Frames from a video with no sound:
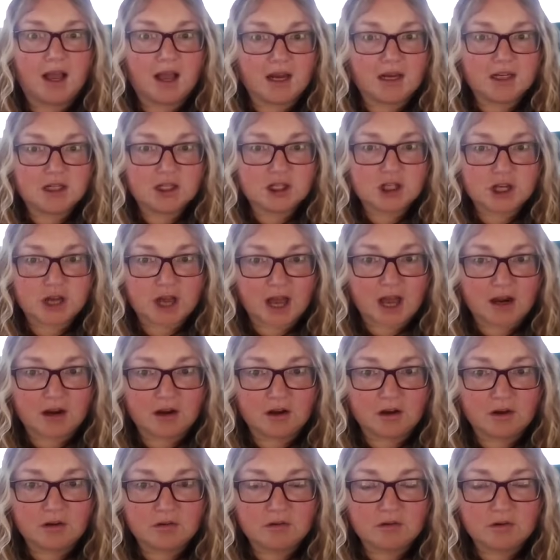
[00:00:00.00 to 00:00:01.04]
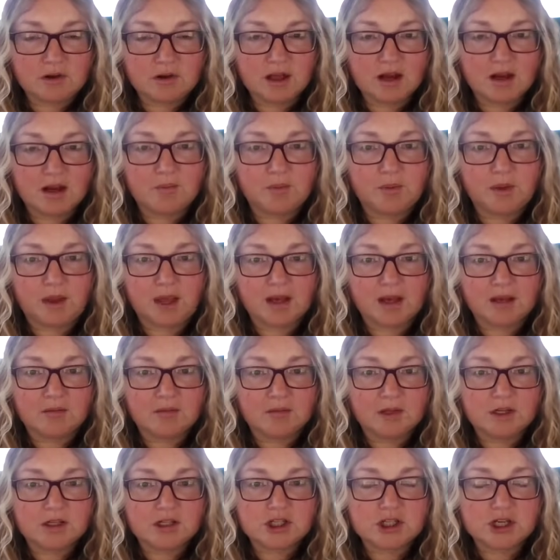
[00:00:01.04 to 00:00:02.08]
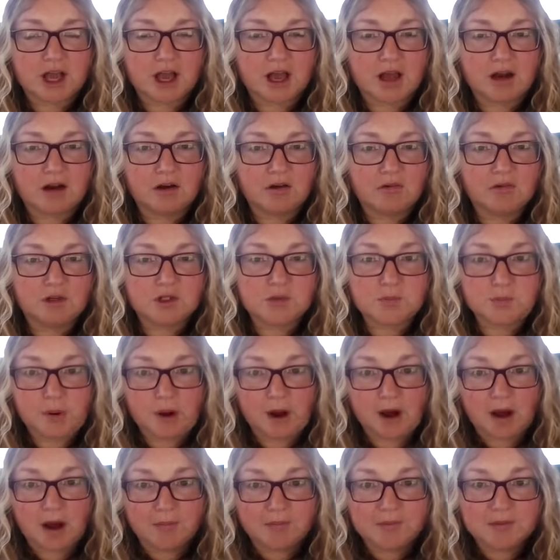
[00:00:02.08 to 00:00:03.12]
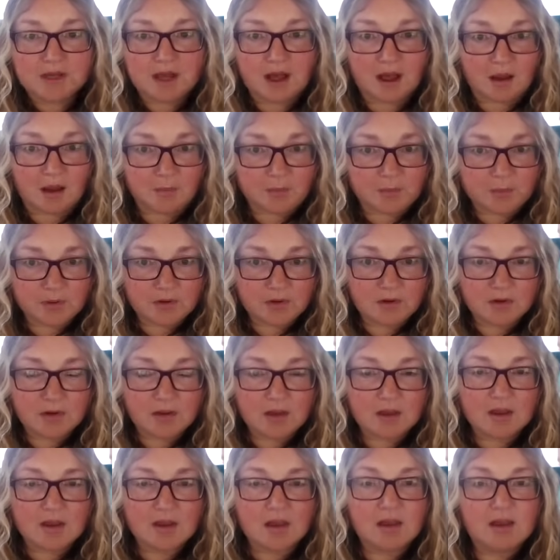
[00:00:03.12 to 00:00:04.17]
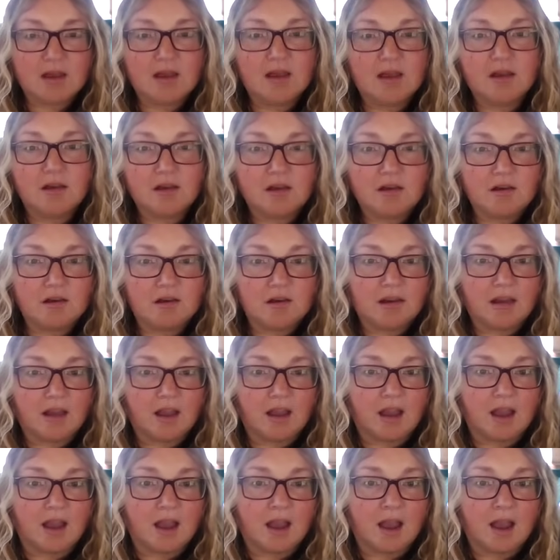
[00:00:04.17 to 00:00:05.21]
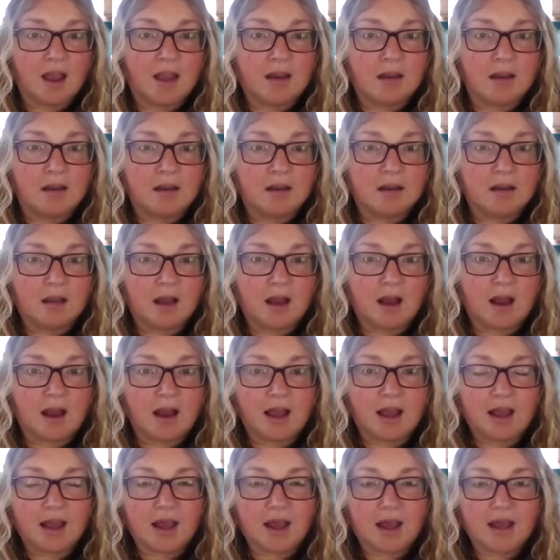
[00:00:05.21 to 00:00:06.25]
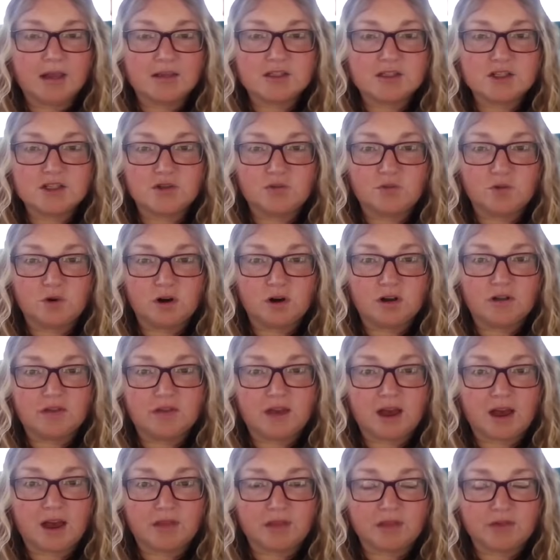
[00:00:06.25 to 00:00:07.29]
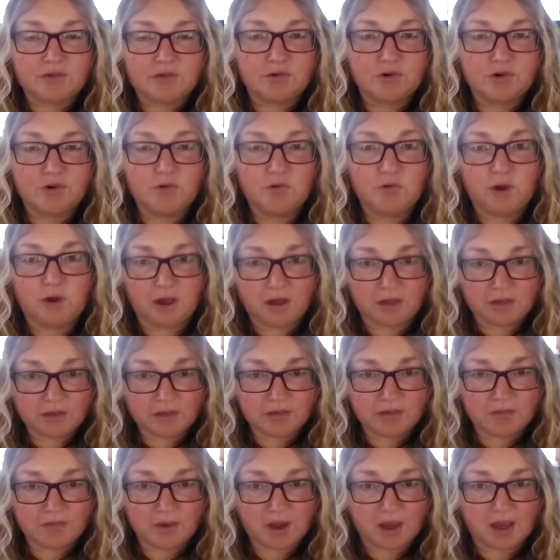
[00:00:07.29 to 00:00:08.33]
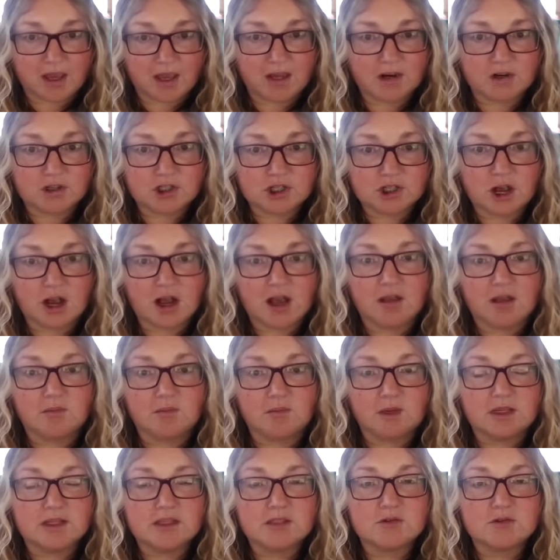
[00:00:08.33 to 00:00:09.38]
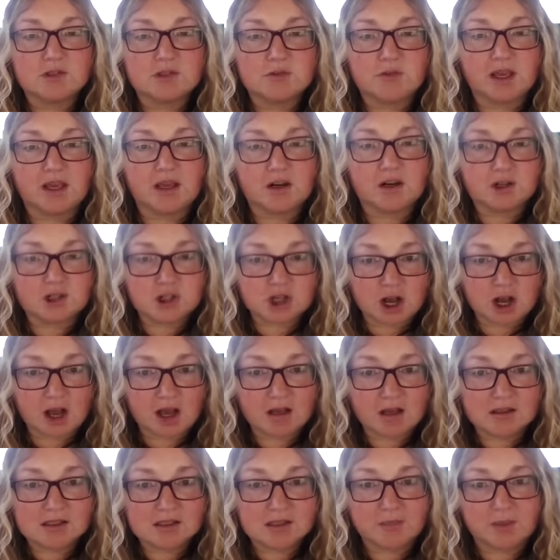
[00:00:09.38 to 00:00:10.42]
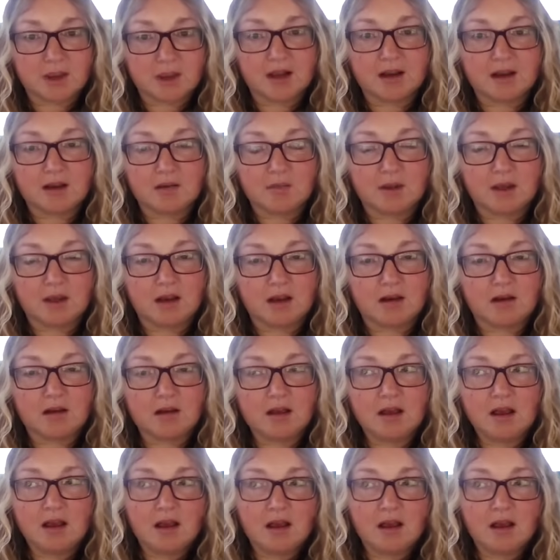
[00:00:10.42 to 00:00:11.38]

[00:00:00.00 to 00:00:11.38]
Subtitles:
I had a shadow, an abandonment shadow, which popped up. And I had to work that through with my inner child because it was my inner child's abandonment.